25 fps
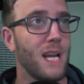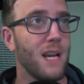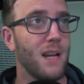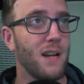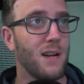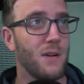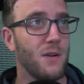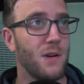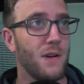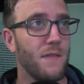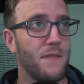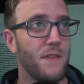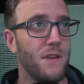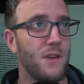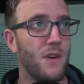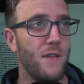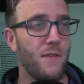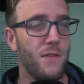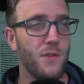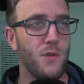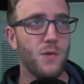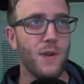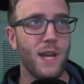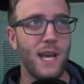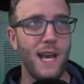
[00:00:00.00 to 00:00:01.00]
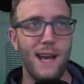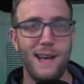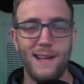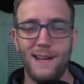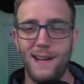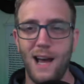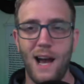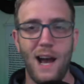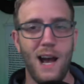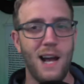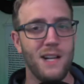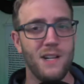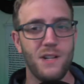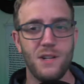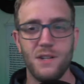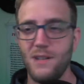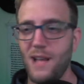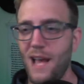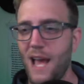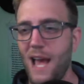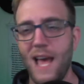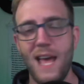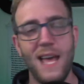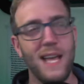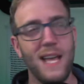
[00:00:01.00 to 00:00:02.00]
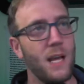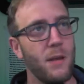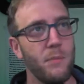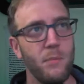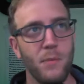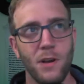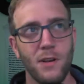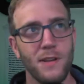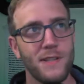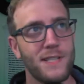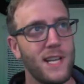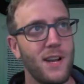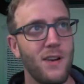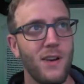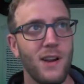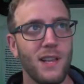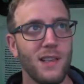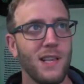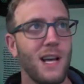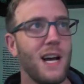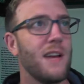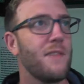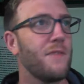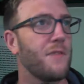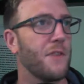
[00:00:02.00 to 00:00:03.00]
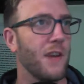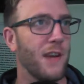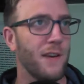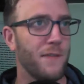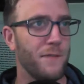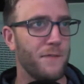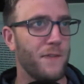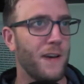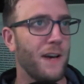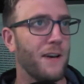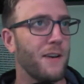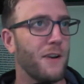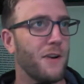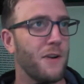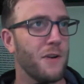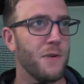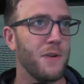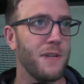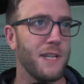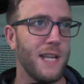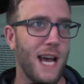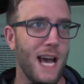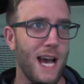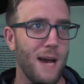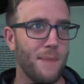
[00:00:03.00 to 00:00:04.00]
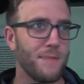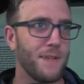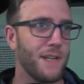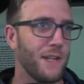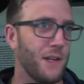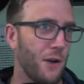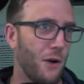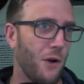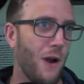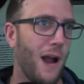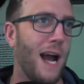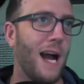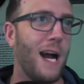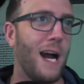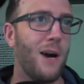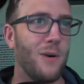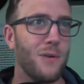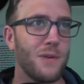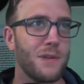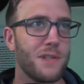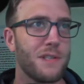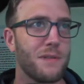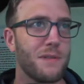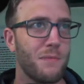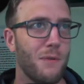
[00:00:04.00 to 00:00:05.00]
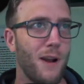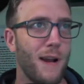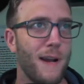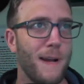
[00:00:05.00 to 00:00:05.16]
You know, if you if you cannot hang in military life, you get failure to adapt and you're out,